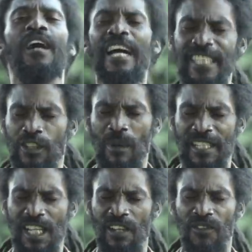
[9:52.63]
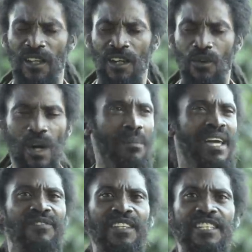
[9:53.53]
I said to myself, why am
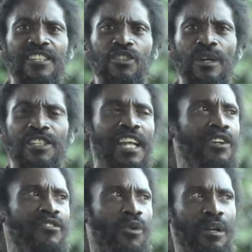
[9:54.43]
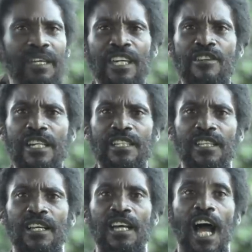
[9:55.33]
I even in this situation? I don't even want to be hearing this.
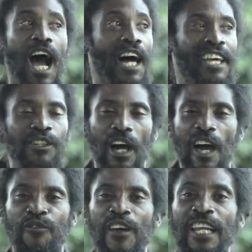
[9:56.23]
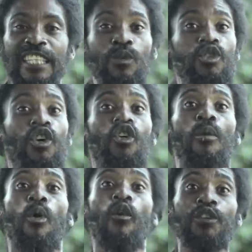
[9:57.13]
And I felt like he was going to
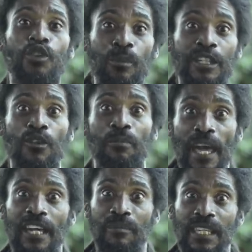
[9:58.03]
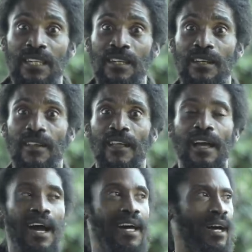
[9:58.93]
come over to me to beg me.
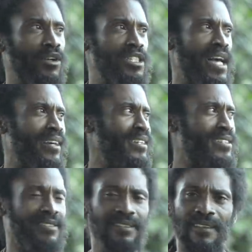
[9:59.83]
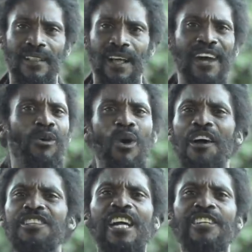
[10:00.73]
And I was like, listen, I don't
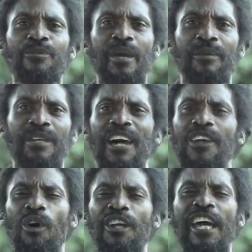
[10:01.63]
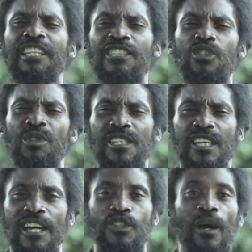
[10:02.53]
want this guy to beg me. want anything to do with this
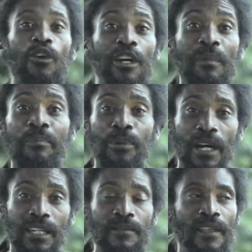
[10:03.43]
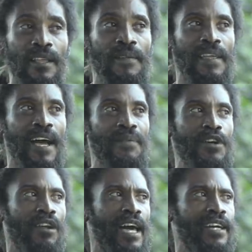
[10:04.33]
guy. So I go in my pocket, and
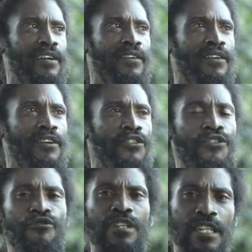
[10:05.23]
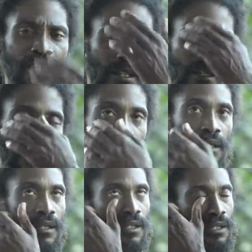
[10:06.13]
there are like three
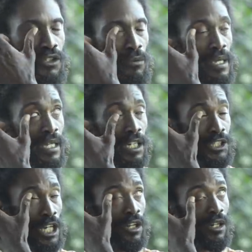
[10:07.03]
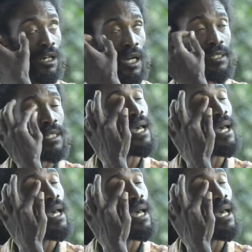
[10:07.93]
Jamaican dollar coins